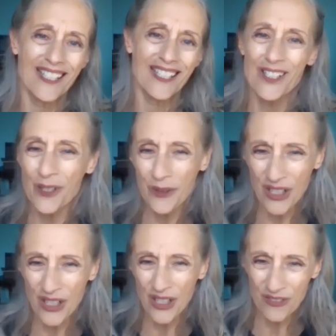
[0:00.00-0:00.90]
And you know
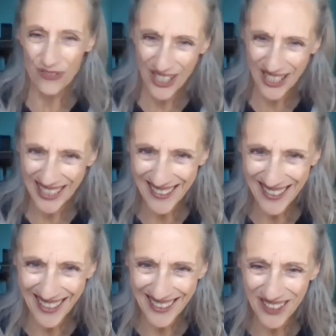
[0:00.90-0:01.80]
what I found out,
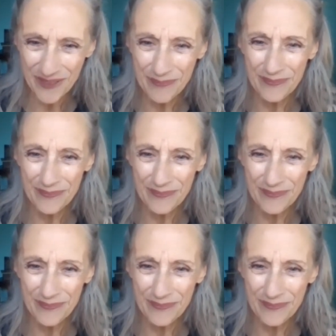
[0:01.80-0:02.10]
Tyler?